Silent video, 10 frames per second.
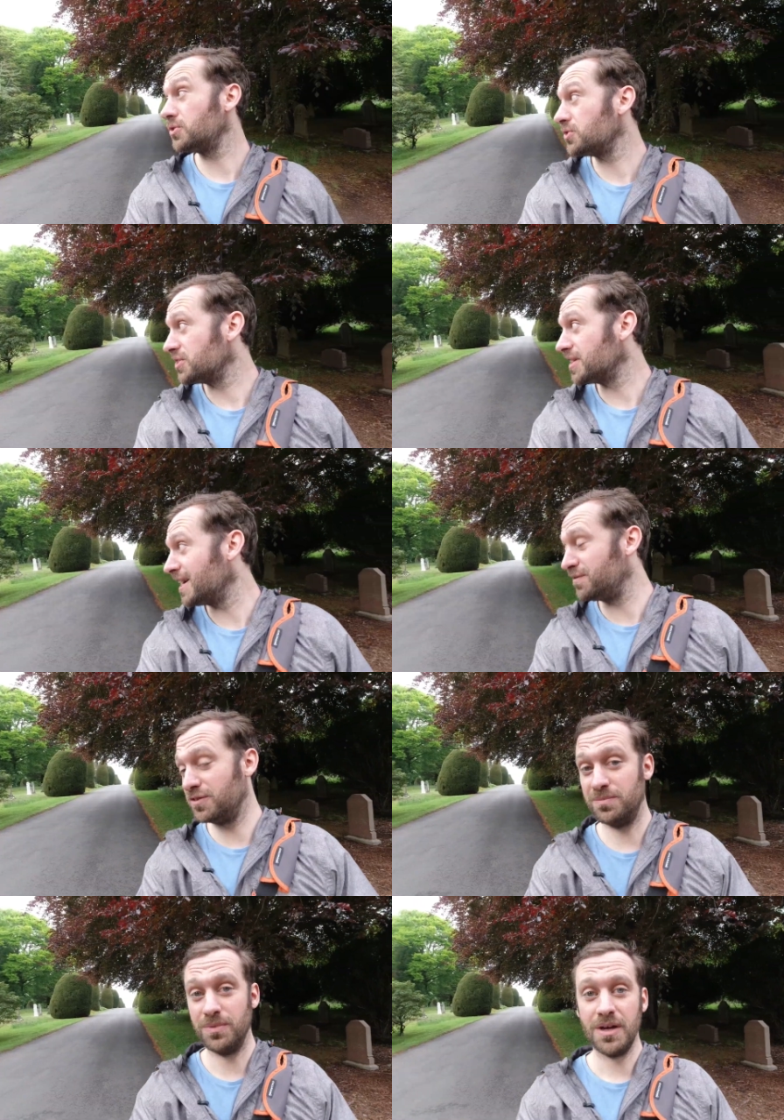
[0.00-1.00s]
just aside
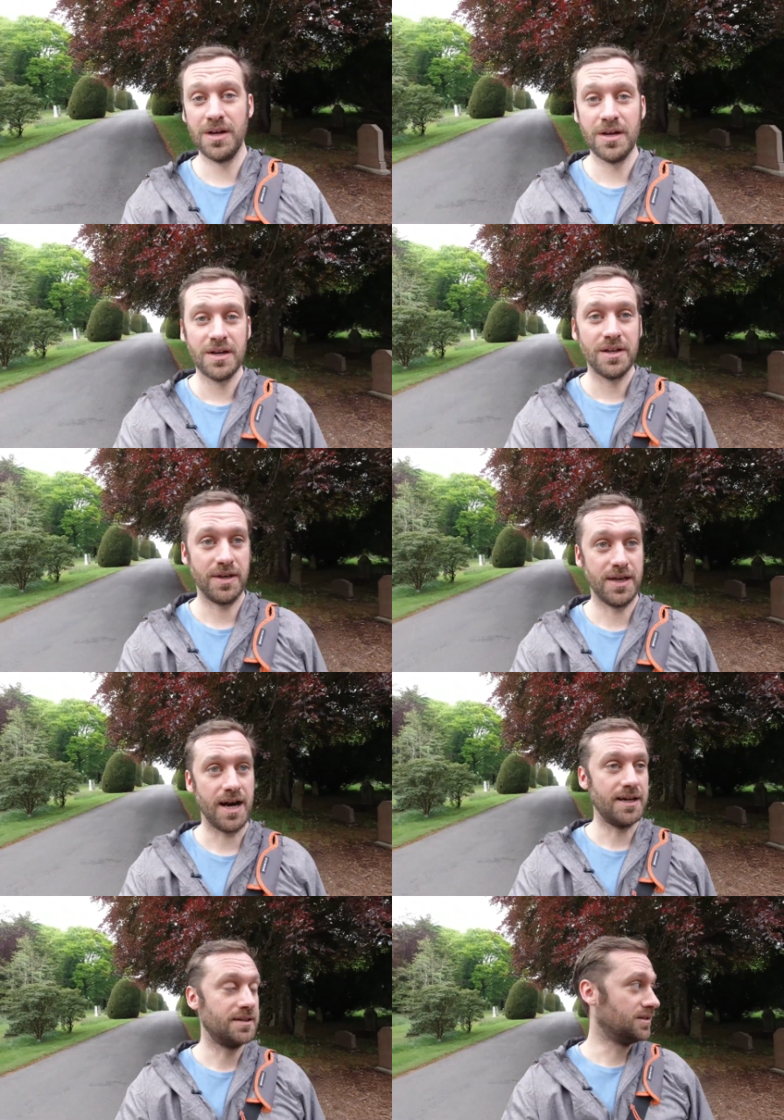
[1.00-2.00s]
from the
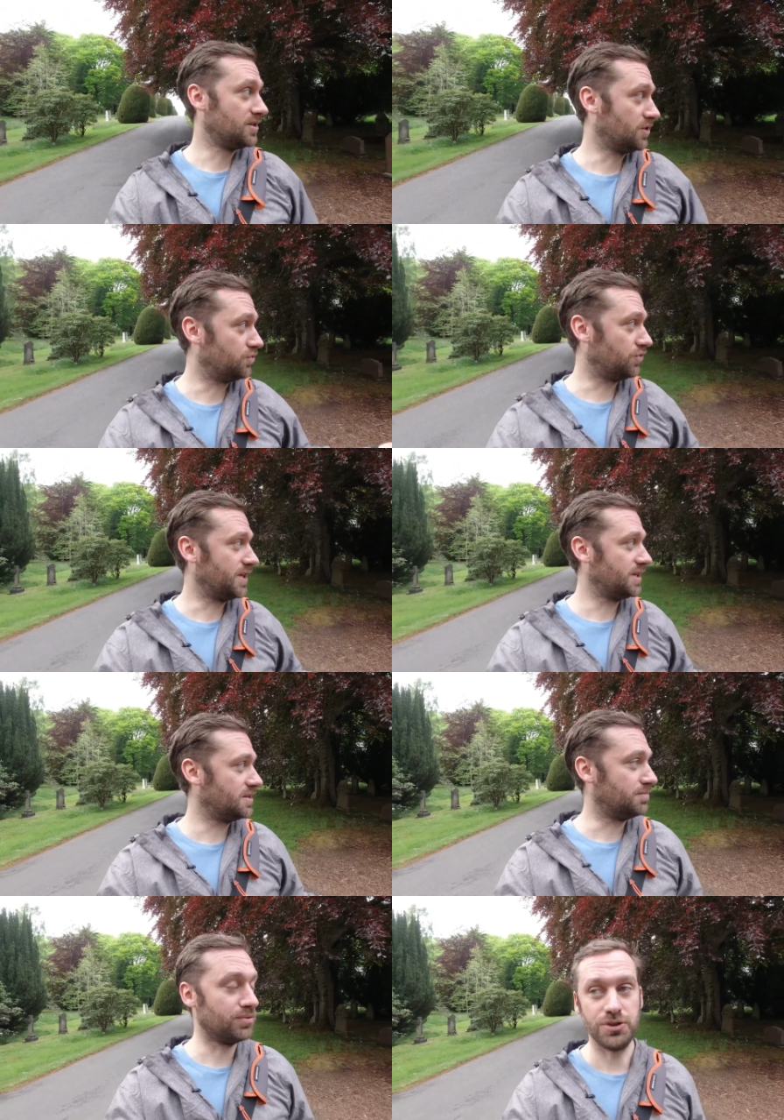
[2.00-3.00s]
gardens, the
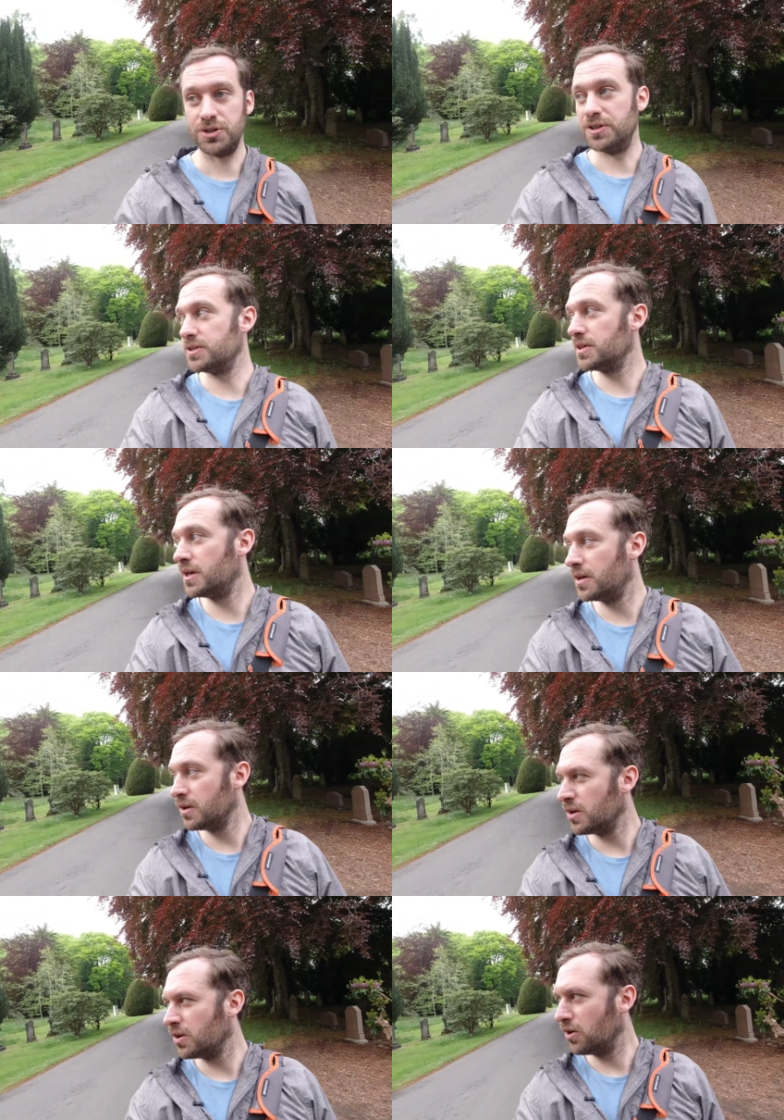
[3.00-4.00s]
trees, the bushes,
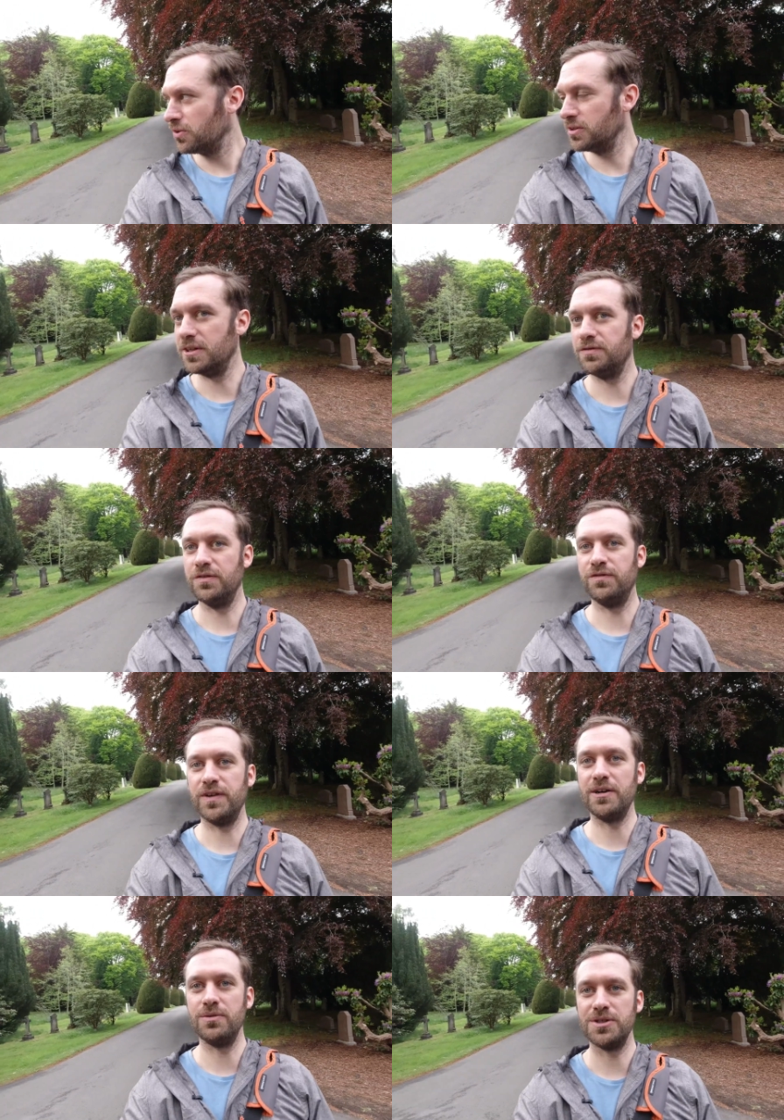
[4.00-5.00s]
all the different
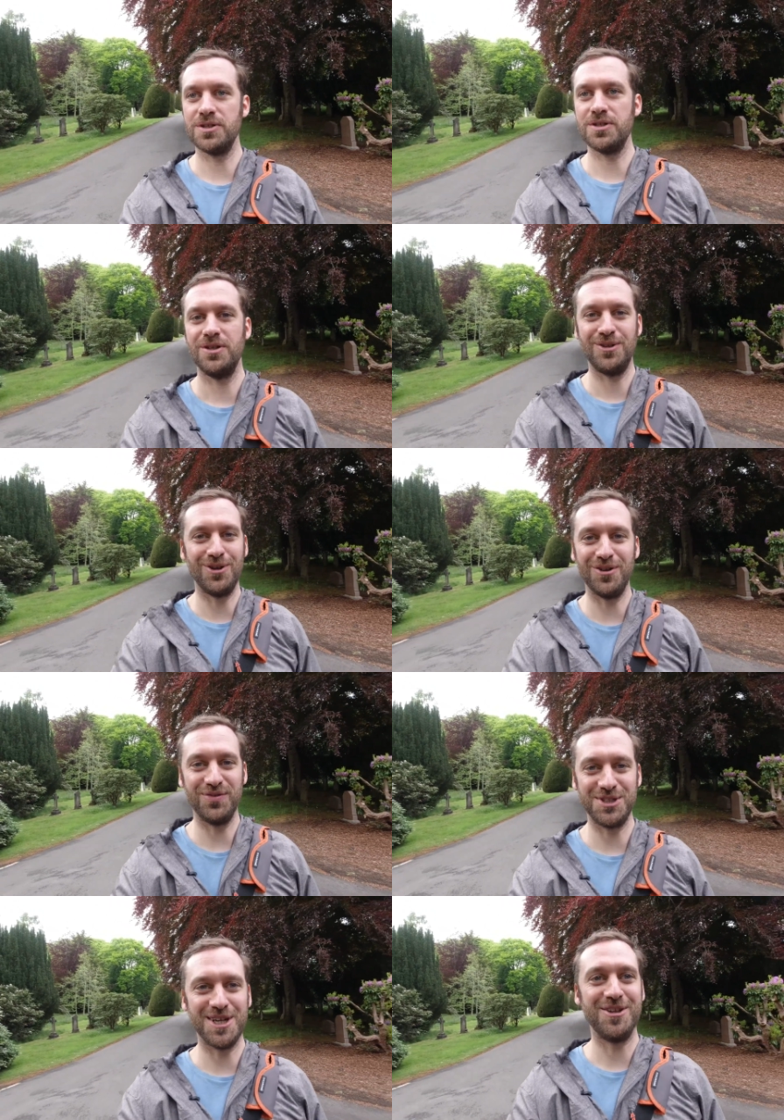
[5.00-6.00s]
flowers, none of
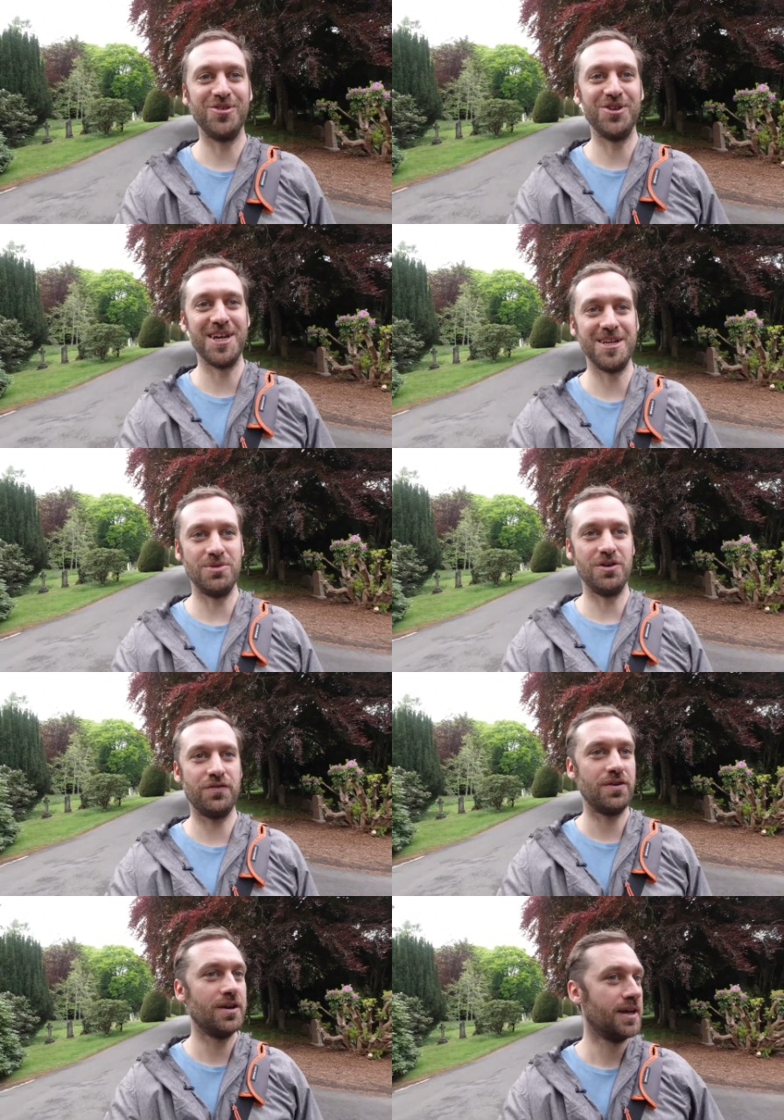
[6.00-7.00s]
which I know the name of.
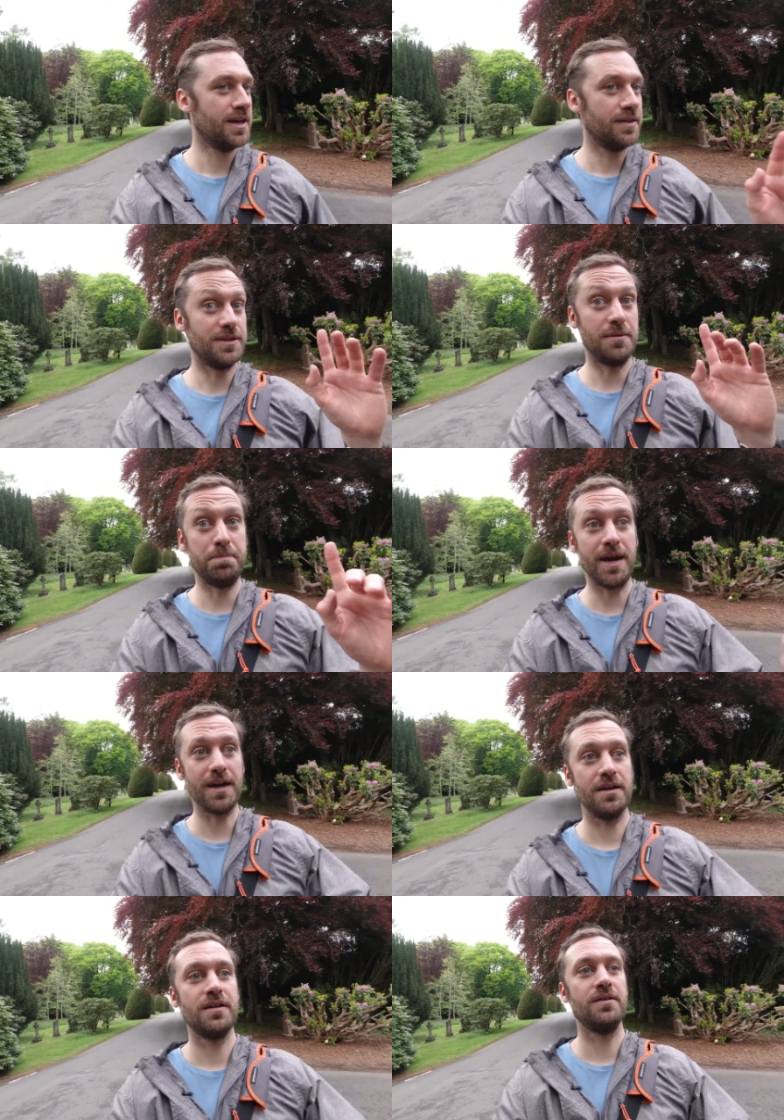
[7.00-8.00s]
There's a
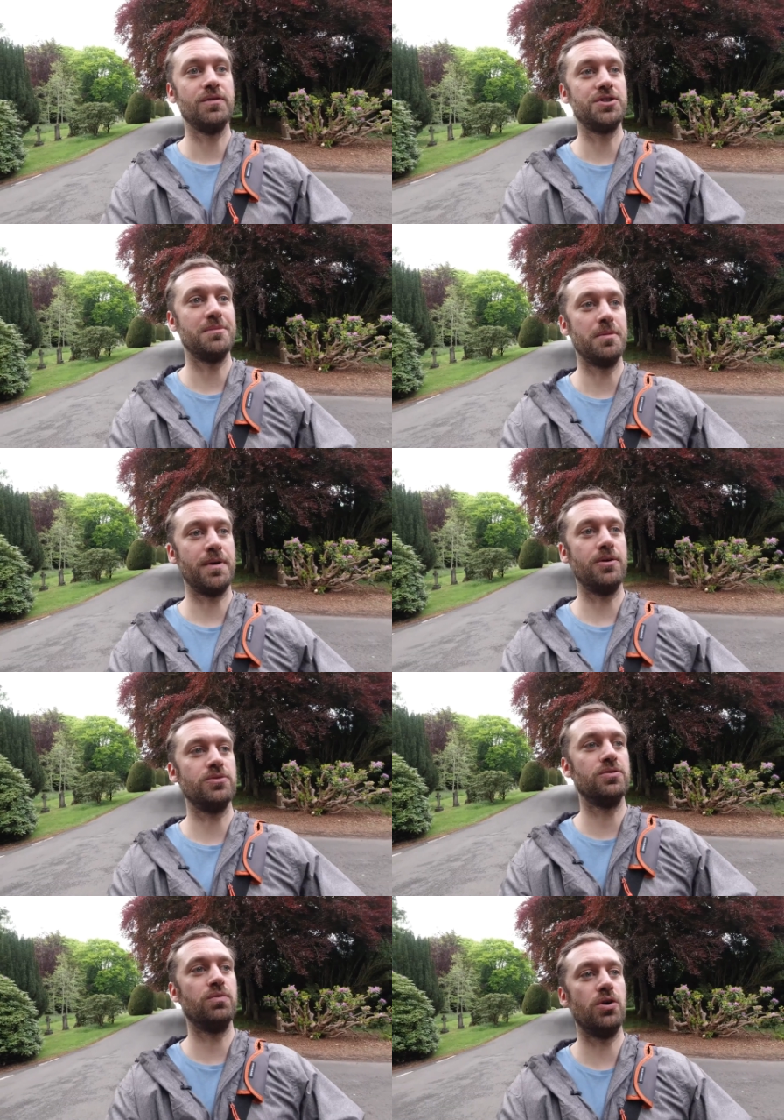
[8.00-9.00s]
beck which I'm about
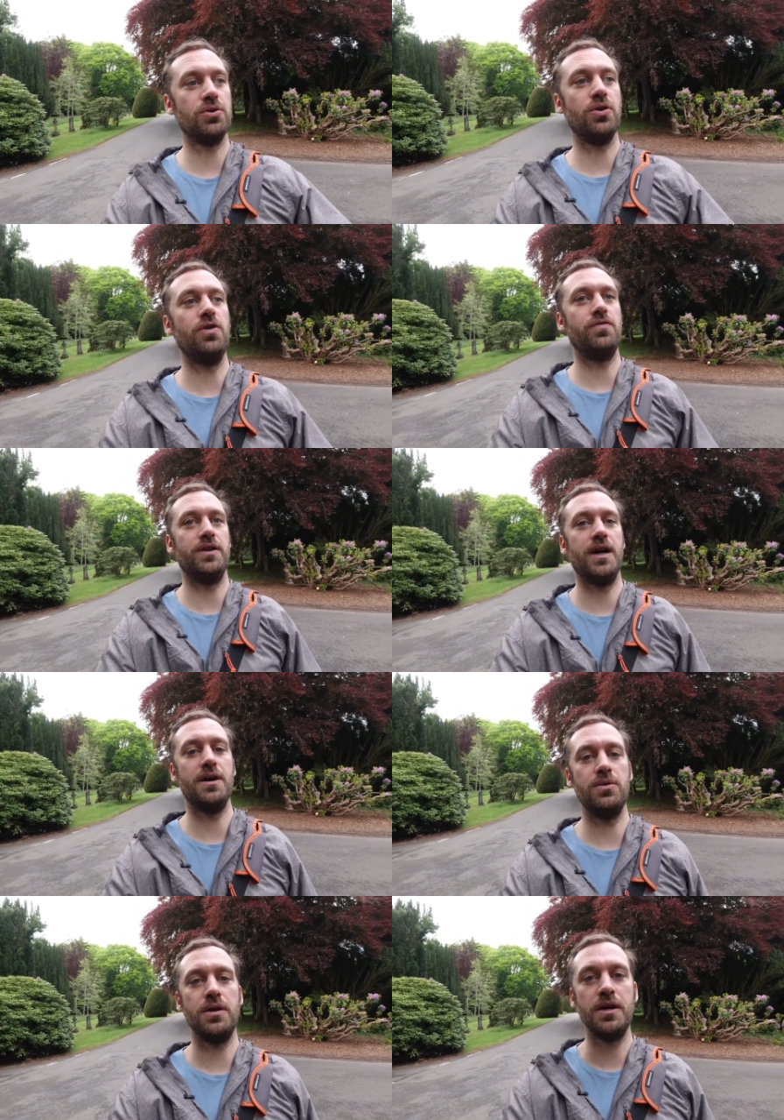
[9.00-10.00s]
to walk over
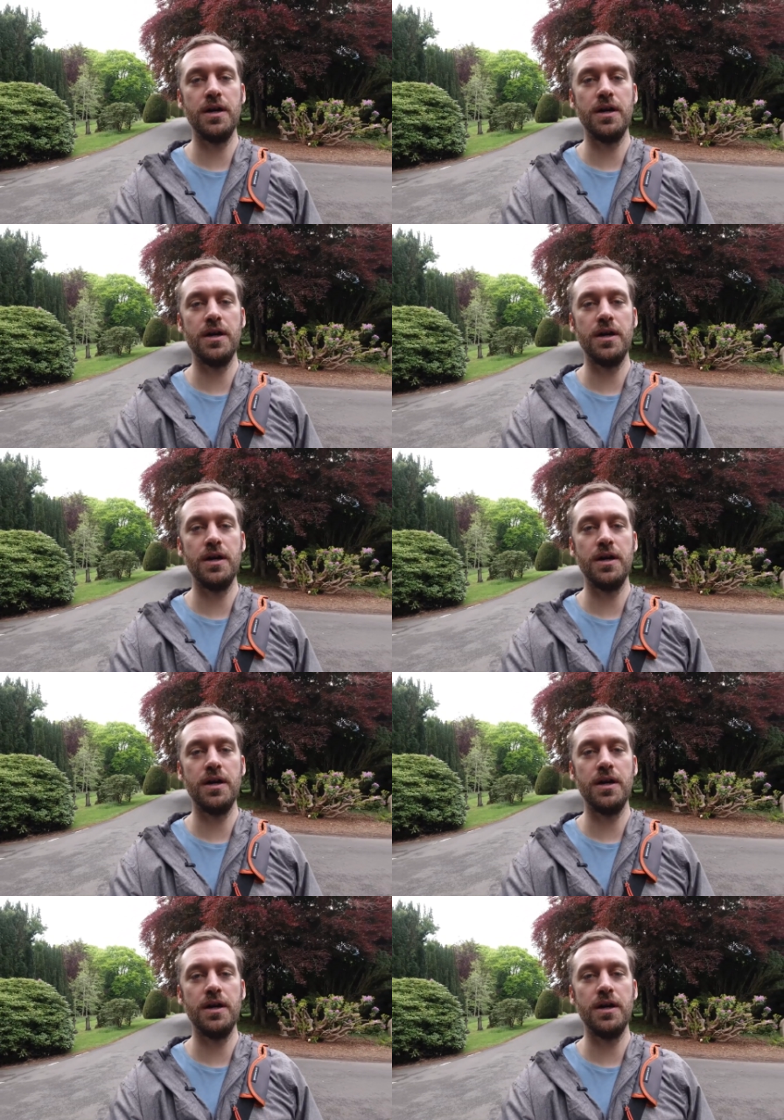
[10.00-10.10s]
now.